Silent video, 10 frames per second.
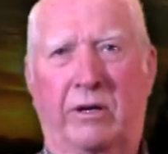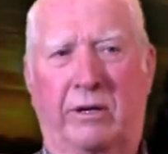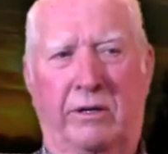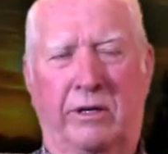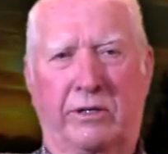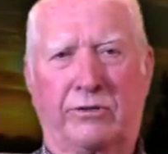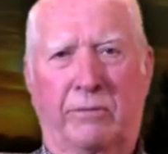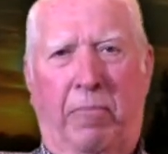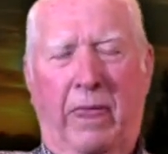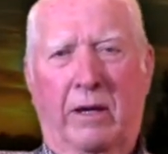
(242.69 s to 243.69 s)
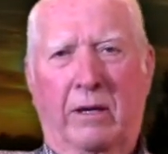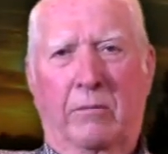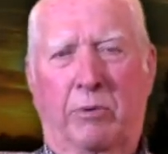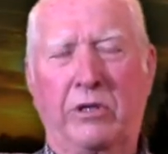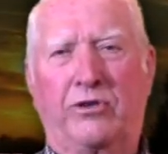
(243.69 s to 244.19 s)
under his
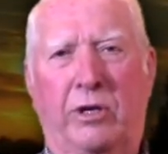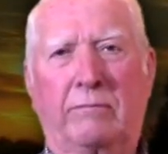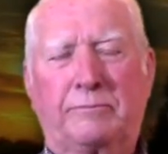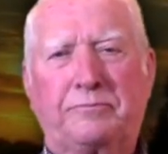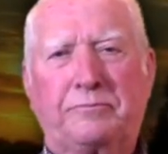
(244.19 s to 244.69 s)
preaching.